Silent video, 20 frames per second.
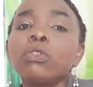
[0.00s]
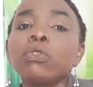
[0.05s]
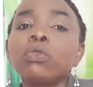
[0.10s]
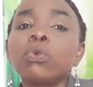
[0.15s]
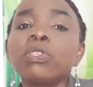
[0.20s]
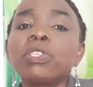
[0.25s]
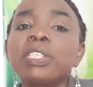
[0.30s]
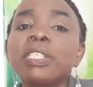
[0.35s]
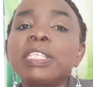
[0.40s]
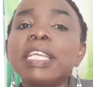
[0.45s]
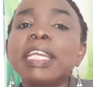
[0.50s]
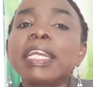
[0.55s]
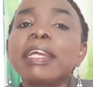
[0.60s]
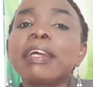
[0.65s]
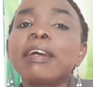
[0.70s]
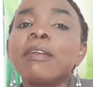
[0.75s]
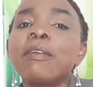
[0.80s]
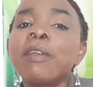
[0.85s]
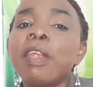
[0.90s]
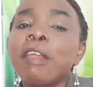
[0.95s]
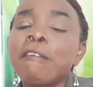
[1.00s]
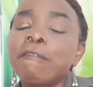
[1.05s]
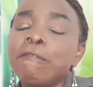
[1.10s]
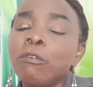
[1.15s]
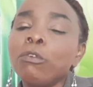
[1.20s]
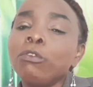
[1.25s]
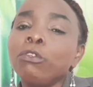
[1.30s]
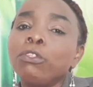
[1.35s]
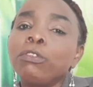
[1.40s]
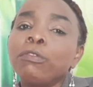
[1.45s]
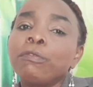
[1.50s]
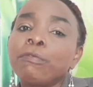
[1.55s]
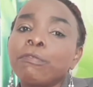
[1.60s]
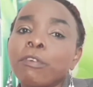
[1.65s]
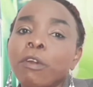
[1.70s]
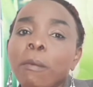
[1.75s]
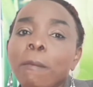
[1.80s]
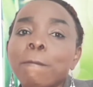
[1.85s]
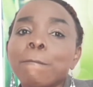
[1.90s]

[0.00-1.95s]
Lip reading: to seek refuge from.